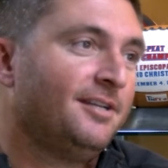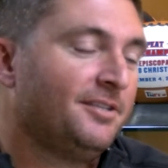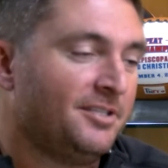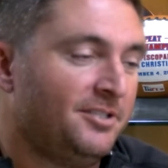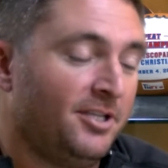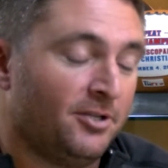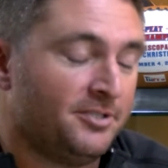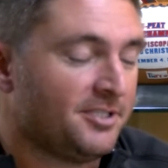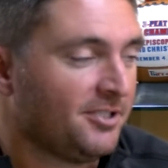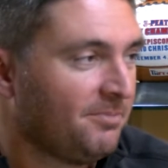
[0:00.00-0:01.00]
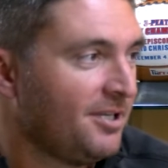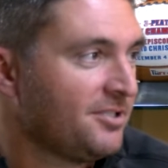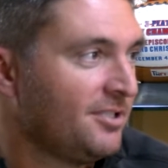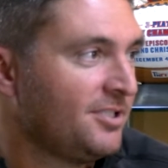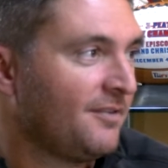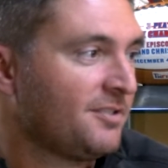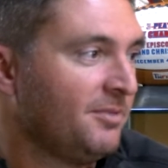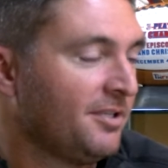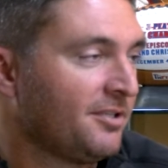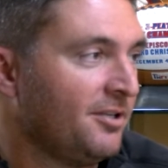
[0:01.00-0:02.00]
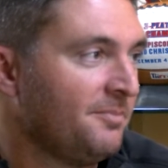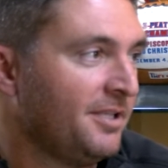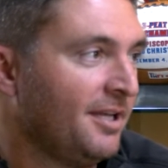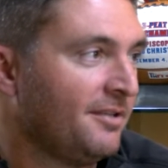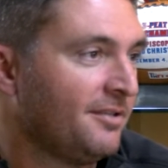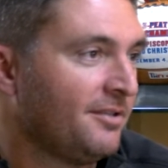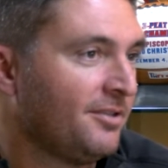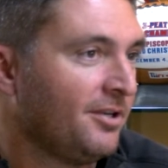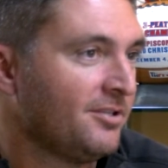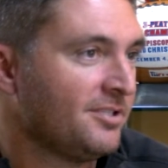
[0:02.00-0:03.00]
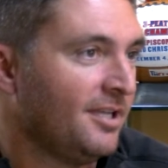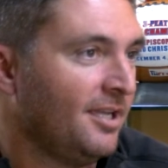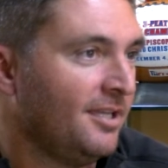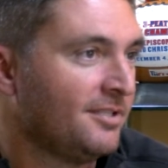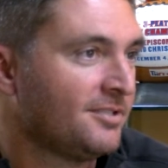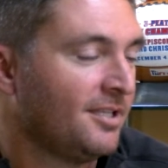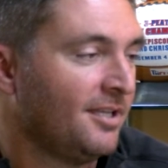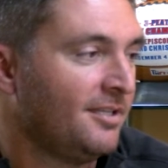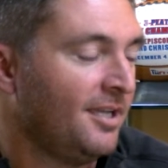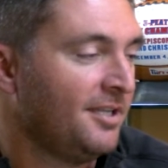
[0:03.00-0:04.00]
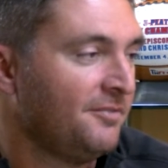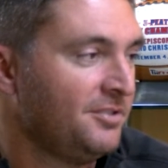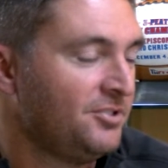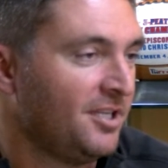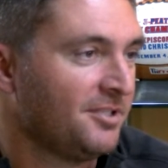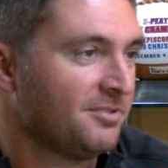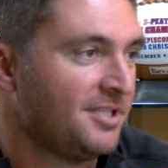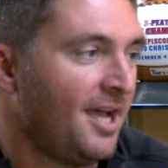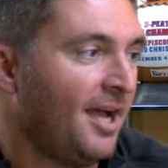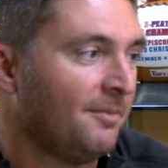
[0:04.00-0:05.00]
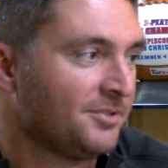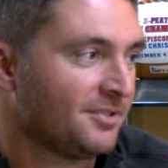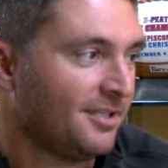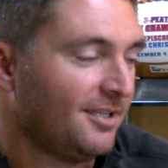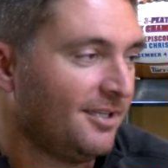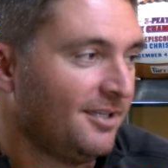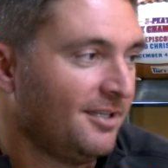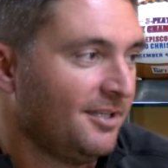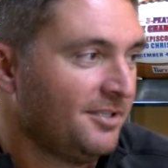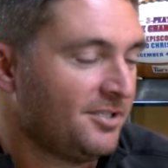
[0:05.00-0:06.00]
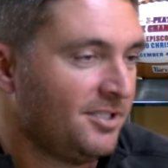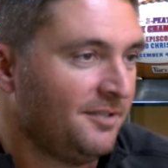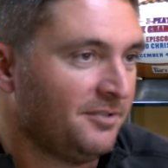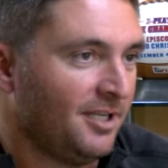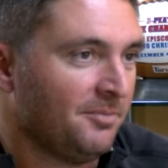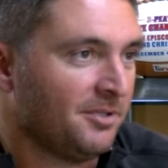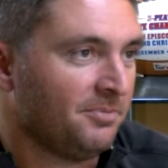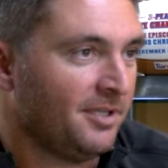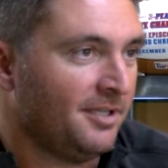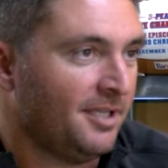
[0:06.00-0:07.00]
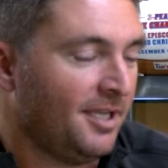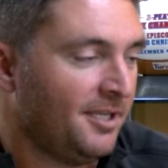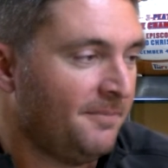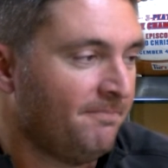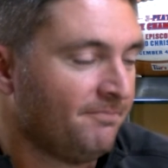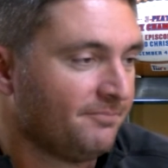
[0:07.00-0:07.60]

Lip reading: the old district president Jeff Smith called me that Thursday and said, "Dan, have you checked with Taps to see if you're able to play the game